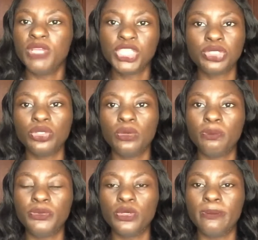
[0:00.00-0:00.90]
make sure
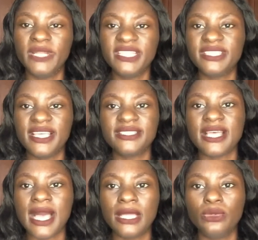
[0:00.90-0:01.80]
your blend
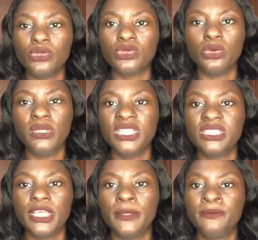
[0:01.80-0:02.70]
hairs are not
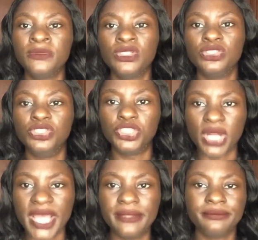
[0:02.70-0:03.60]
always
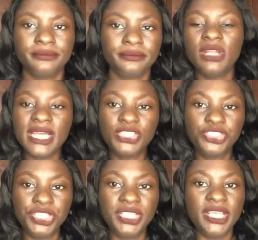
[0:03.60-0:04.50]
dry. Another
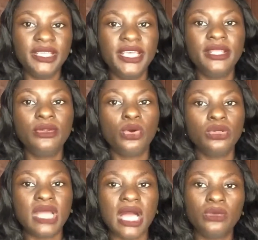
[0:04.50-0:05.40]
trick again
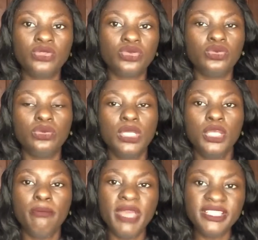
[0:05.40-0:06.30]
on how to
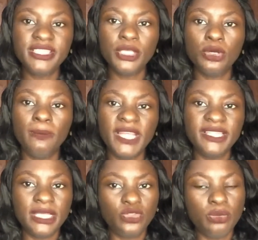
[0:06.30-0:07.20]
maintain your
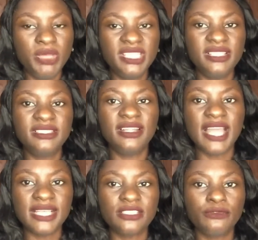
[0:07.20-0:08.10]
blend hair to make it
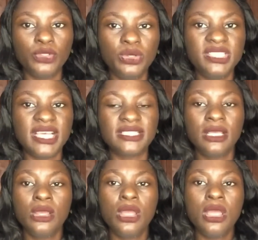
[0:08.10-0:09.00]
last for you is
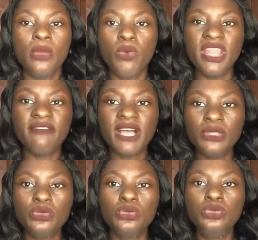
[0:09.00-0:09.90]
that
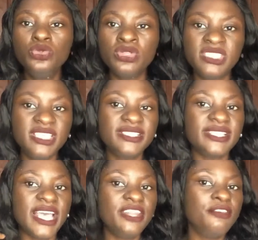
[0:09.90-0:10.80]
whenever you notice
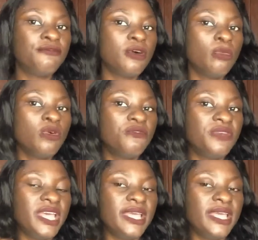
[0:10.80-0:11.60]
any form of